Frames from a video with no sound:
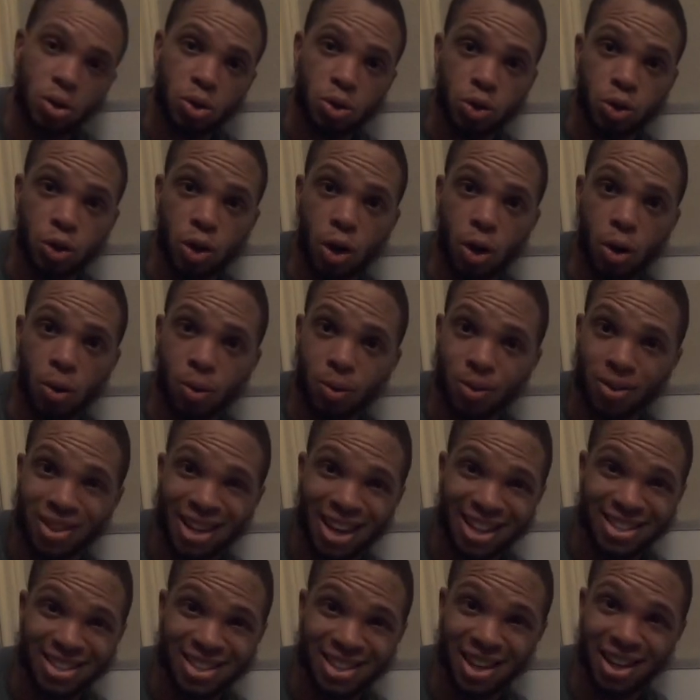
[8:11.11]
So
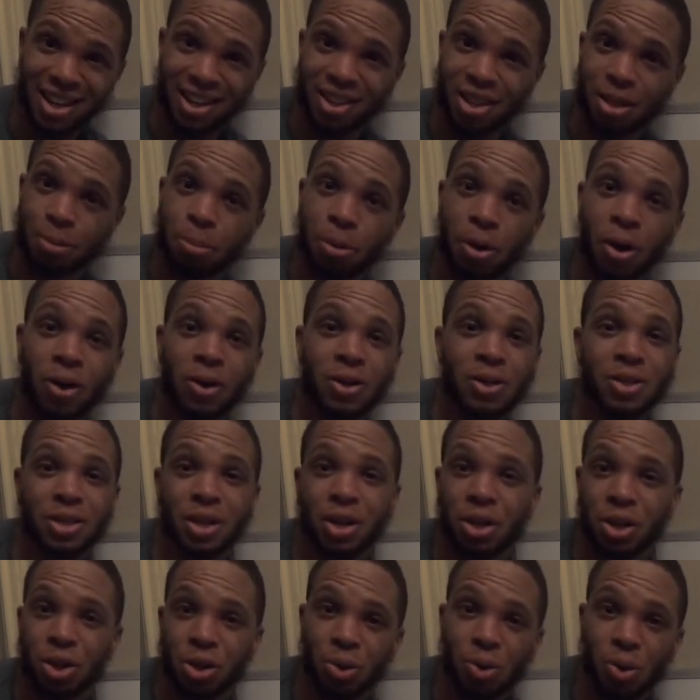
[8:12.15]
that's it. The ball is
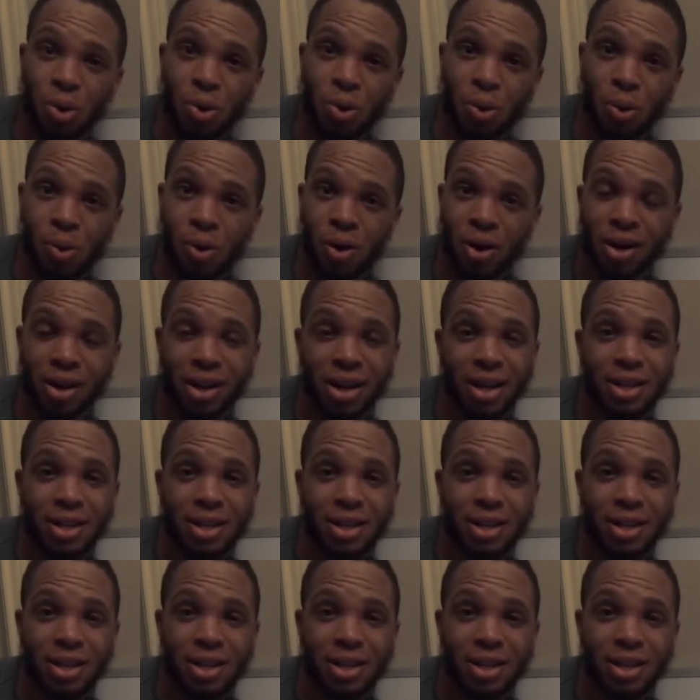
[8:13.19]
in your court.